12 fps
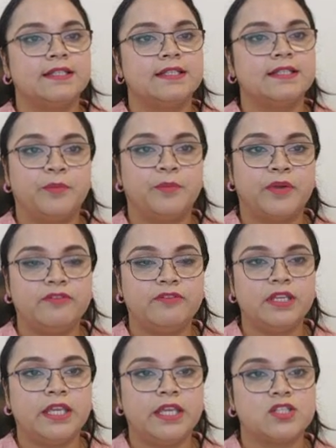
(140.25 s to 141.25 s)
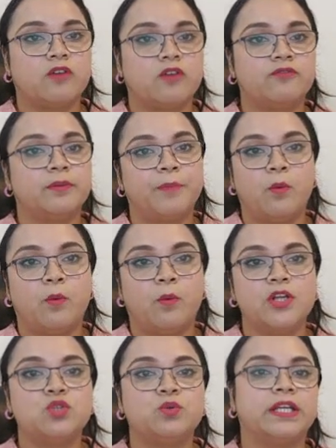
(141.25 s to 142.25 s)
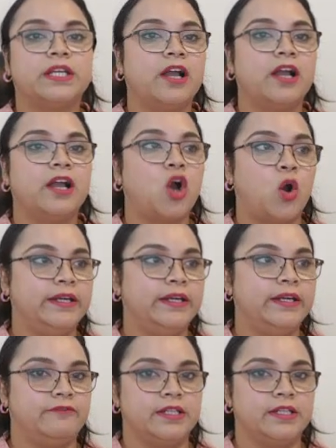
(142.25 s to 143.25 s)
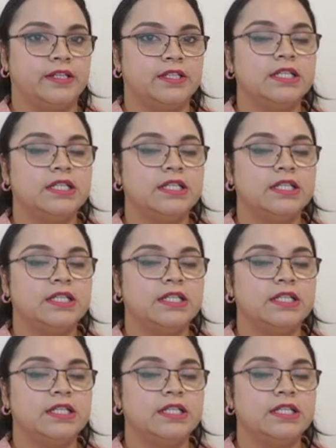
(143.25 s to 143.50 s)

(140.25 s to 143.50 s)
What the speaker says: depriving it of the power to attack or defend.